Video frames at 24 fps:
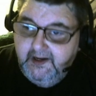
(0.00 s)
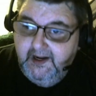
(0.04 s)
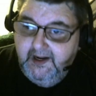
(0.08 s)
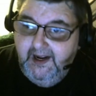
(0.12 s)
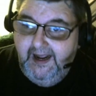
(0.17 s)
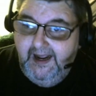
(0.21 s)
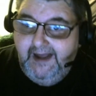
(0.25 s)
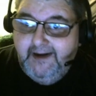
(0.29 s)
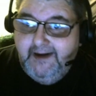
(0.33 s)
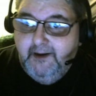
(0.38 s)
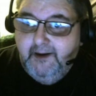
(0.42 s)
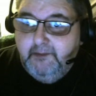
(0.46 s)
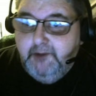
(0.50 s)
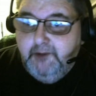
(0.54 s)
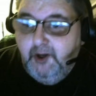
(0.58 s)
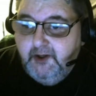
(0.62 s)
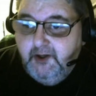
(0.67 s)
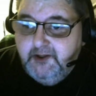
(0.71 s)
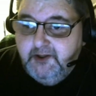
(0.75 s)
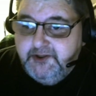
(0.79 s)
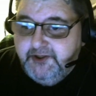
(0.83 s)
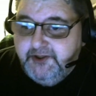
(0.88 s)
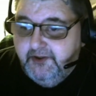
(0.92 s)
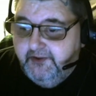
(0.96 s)
And I'm
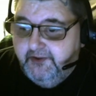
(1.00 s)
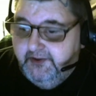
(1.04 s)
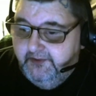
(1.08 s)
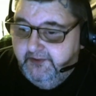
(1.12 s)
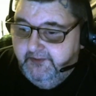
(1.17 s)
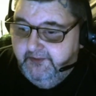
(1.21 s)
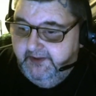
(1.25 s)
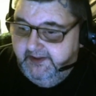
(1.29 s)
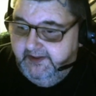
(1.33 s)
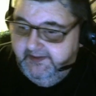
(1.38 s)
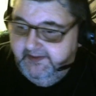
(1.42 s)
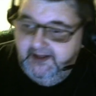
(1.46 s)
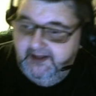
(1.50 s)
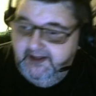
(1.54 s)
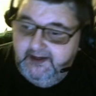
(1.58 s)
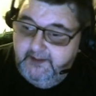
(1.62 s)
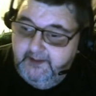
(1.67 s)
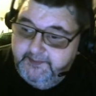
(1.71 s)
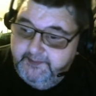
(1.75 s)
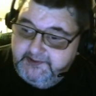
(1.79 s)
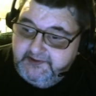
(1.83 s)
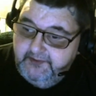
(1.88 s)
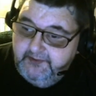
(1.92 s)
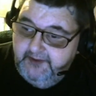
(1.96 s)
going to show you in that
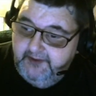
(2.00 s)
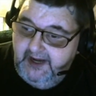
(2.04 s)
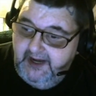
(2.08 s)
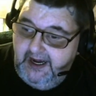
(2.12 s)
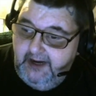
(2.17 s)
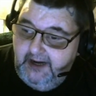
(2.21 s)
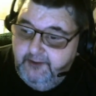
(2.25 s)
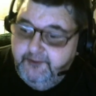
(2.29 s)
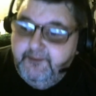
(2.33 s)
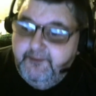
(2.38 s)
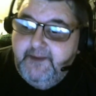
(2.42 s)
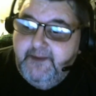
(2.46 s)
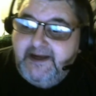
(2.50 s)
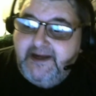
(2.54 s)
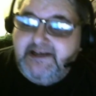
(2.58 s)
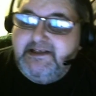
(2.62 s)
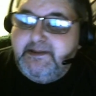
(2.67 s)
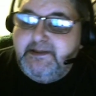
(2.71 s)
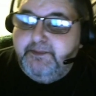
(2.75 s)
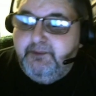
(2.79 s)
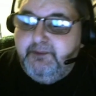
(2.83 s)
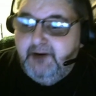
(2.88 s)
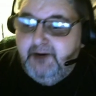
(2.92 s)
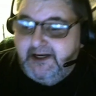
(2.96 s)
episode how to make
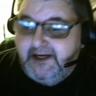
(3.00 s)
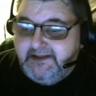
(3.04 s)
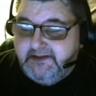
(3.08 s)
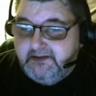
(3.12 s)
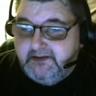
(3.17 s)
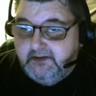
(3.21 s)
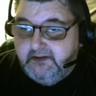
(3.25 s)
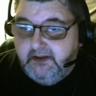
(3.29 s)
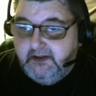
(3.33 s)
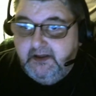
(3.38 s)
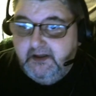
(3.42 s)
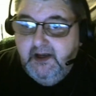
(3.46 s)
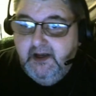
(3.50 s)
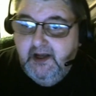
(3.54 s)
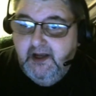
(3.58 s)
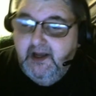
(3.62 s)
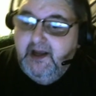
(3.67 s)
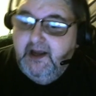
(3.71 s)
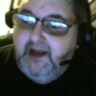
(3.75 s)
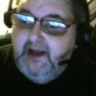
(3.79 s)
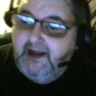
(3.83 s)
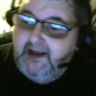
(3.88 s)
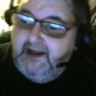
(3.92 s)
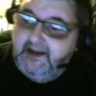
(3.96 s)
spretzel.
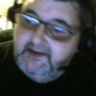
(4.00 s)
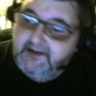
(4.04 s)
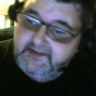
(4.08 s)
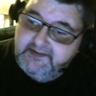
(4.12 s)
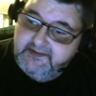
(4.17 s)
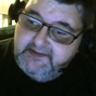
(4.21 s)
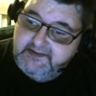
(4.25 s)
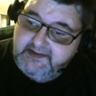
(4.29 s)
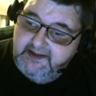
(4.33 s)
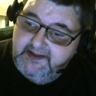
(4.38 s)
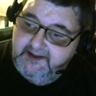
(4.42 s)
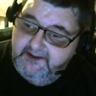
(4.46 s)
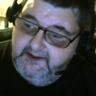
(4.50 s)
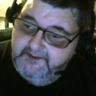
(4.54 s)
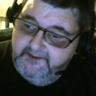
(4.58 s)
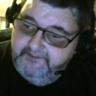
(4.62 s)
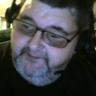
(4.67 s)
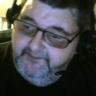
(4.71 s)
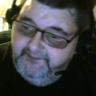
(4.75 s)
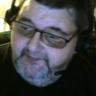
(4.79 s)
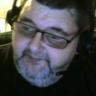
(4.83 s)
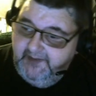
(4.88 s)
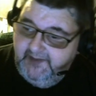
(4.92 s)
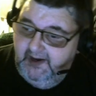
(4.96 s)

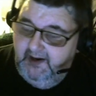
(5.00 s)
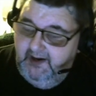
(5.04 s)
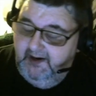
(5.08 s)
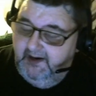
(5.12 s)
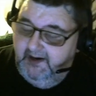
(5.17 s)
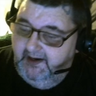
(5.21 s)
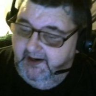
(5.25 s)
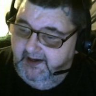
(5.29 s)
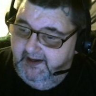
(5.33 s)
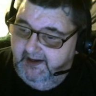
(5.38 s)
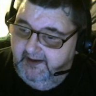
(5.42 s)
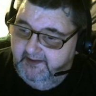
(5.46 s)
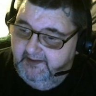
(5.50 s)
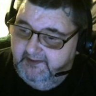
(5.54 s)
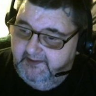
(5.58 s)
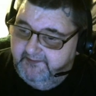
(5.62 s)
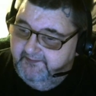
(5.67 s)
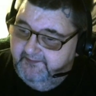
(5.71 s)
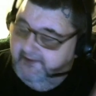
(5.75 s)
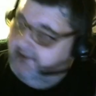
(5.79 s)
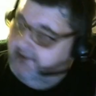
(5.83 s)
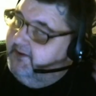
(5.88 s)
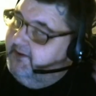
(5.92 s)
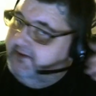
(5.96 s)
It's
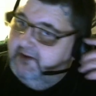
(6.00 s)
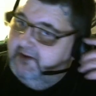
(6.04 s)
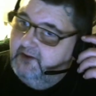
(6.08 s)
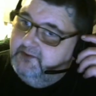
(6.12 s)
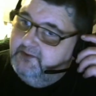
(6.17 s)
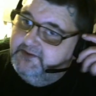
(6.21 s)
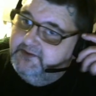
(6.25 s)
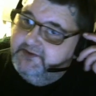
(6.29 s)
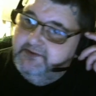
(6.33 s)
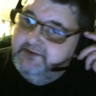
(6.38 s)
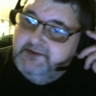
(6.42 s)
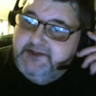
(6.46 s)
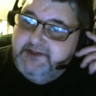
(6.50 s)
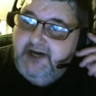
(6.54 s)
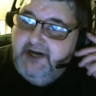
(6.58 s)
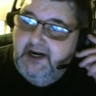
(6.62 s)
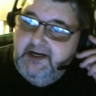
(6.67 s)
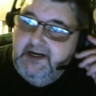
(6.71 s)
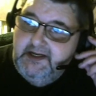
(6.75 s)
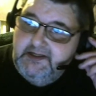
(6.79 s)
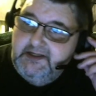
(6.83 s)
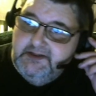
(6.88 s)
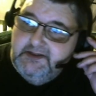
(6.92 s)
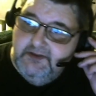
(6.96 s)
very close to a
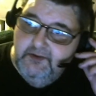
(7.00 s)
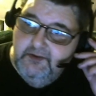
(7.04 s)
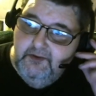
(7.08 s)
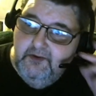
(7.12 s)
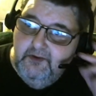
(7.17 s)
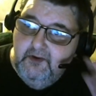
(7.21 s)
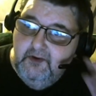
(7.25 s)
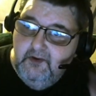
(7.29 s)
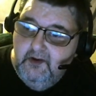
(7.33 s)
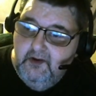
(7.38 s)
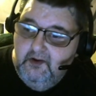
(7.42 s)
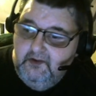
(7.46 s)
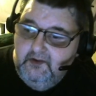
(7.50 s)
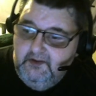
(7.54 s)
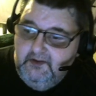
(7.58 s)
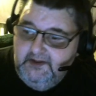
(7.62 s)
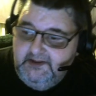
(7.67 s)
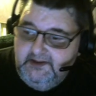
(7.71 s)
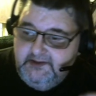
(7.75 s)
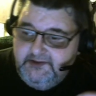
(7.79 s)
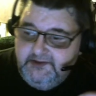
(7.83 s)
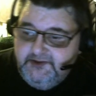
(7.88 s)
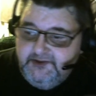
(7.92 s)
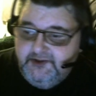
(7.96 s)
Chinese noodle,
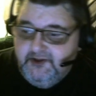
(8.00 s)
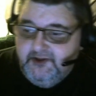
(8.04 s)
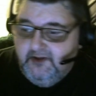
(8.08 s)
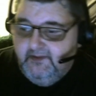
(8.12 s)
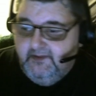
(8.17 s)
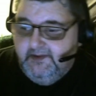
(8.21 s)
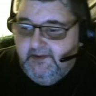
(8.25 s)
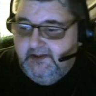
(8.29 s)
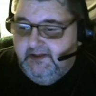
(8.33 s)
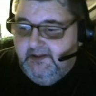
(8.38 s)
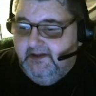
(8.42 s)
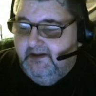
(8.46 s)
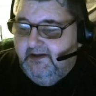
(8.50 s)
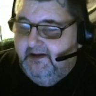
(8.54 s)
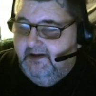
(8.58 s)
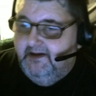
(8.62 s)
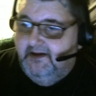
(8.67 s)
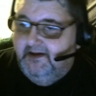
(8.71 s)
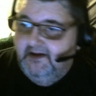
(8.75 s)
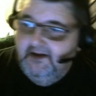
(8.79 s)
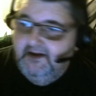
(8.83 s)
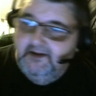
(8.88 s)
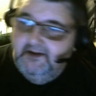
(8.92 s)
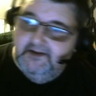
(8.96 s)
only it's German.
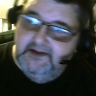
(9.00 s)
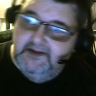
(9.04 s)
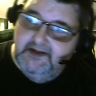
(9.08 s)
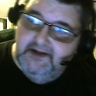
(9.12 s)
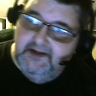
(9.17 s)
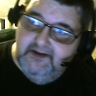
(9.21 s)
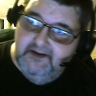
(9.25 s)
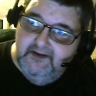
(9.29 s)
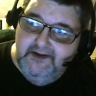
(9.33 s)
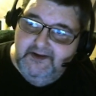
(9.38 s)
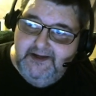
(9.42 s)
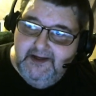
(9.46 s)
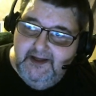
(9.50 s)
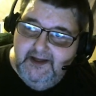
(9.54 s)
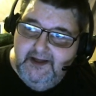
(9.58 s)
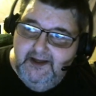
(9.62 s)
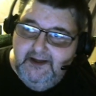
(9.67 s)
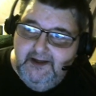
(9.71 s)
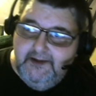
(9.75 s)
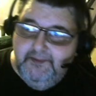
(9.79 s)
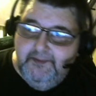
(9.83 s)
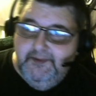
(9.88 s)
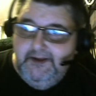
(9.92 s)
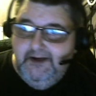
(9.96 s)

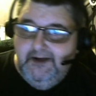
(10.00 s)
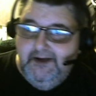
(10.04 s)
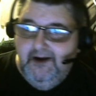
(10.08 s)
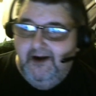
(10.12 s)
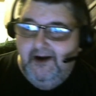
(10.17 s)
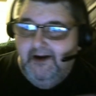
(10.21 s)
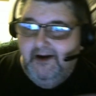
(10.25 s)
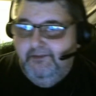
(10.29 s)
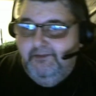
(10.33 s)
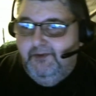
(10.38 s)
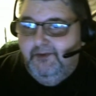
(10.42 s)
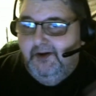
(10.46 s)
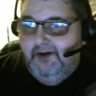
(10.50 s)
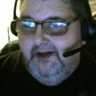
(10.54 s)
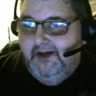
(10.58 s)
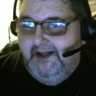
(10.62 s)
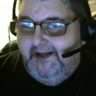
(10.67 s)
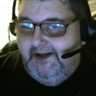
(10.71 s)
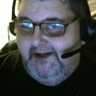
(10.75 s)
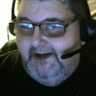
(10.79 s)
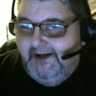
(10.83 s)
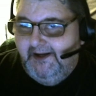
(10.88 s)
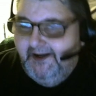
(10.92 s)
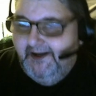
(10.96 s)
Ich bin ein
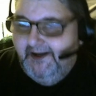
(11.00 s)
Berliner.